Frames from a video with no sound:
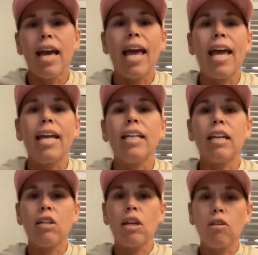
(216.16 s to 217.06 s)
And
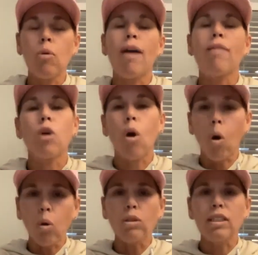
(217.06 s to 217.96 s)
you have to
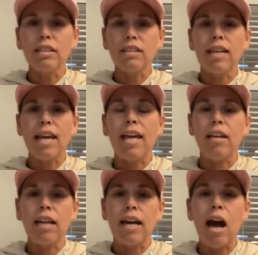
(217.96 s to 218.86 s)
hold it
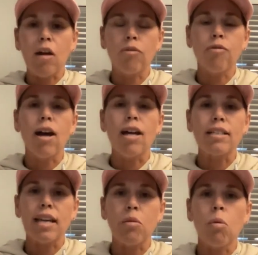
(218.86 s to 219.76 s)
and out
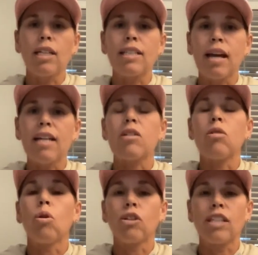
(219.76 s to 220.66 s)
front. And what it does in
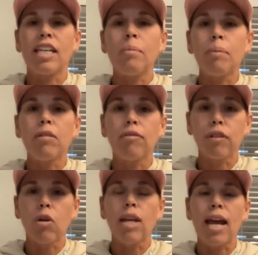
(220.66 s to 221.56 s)
order to keep it
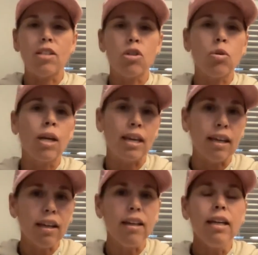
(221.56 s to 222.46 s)
afloat as you
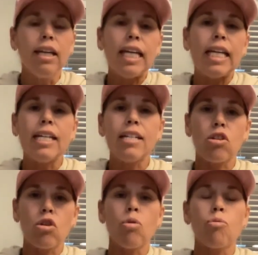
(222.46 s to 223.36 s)
kick
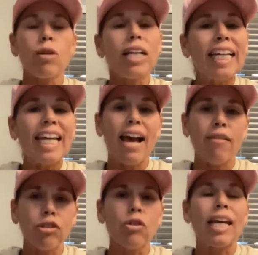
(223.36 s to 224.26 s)
is you really
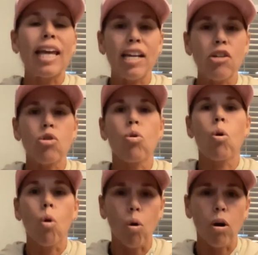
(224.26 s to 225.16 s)
have to engage your
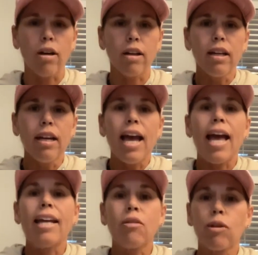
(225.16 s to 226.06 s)
core.
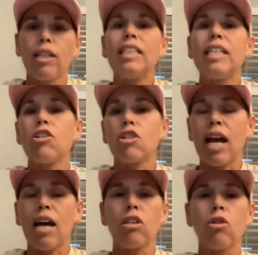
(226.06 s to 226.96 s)
And it really teaches
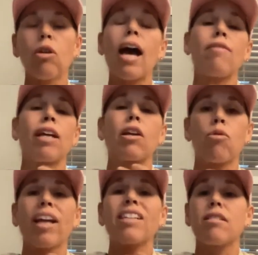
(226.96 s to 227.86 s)
you to have that
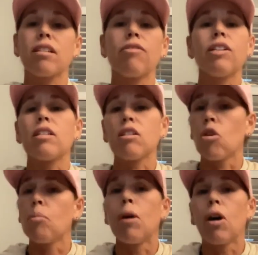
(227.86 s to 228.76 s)
correct stiffness in
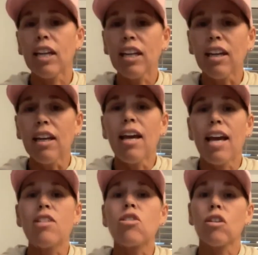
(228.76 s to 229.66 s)
your body.
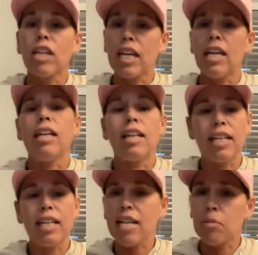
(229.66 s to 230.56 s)
And so again,
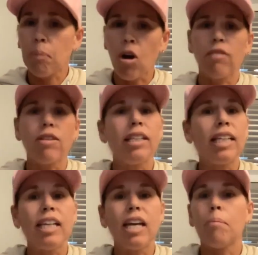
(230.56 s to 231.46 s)
as part of the
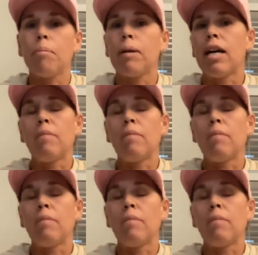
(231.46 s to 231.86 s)
lead up,